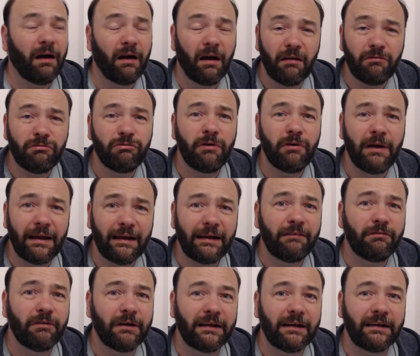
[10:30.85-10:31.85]
are really,
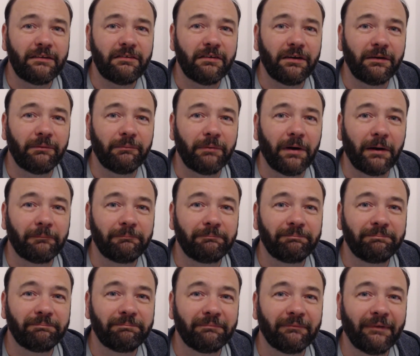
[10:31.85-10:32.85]
really doing well.
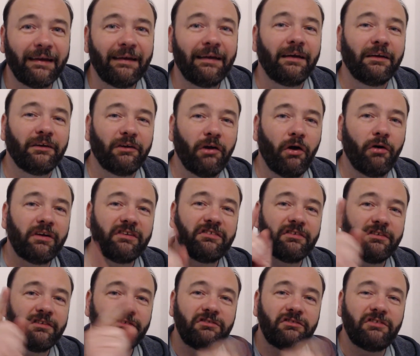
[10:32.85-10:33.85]
Guys,
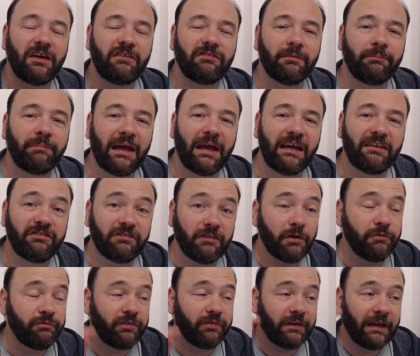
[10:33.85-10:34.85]
Cheers and beers.
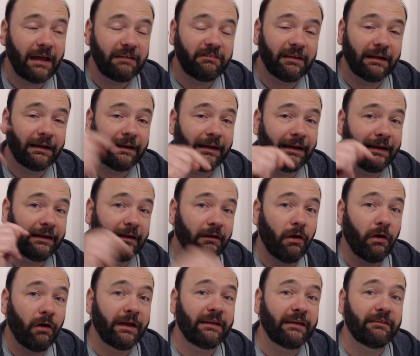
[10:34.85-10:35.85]
Don't forget to click
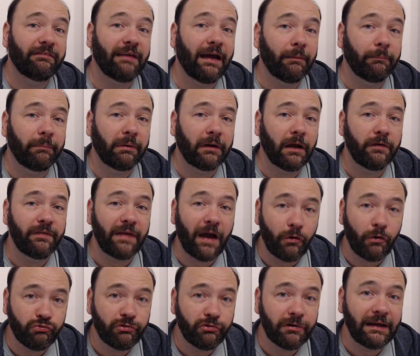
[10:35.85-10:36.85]
like down below.
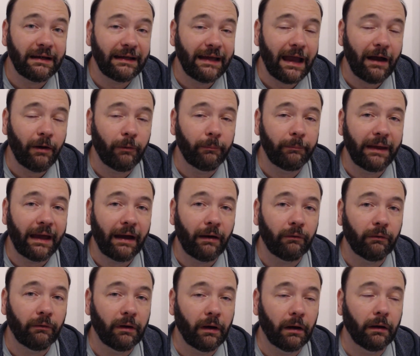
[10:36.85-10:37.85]
That'll really help me
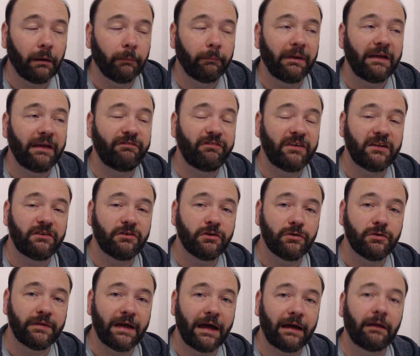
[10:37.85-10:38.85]
out um, if you
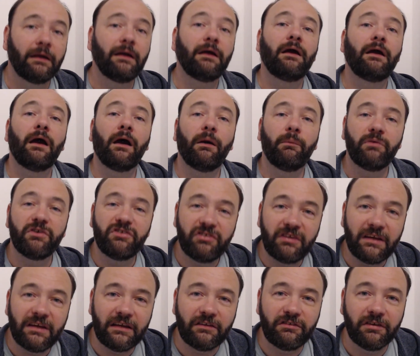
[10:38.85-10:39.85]
do that. And we'll
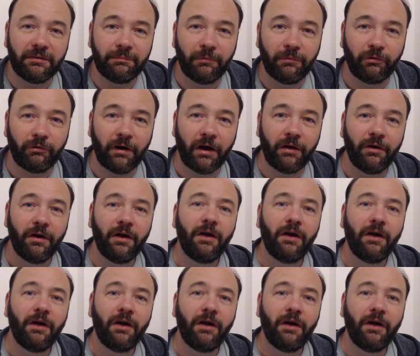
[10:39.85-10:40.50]
see you tomorrow